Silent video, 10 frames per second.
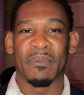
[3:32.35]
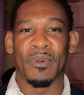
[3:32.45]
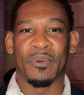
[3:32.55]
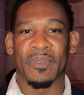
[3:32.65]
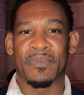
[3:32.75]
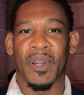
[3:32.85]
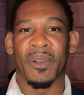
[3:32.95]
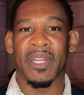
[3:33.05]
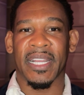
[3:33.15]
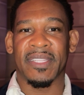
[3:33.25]
moving
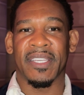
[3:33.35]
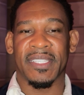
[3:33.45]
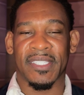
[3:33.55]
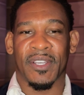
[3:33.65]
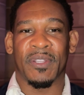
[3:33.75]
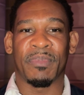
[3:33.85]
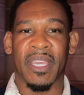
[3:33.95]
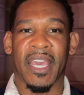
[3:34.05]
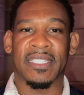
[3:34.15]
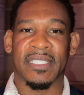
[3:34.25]
forward, I think it's going to
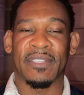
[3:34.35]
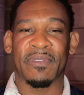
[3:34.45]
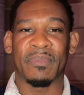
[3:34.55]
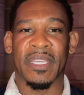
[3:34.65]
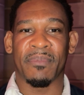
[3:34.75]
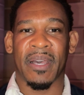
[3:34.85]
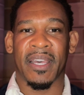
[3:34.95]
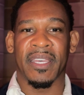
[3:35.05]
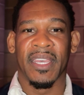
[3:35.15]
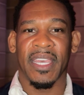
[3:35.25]
be excellent for me in
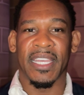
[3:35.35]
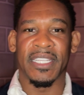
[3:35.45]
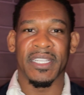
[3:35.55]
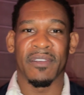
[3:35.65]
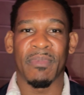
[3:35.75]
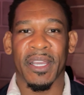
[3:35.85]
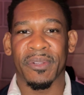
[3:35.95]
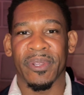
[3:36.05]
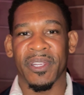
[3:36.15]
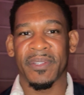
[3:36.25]
my ending of my career.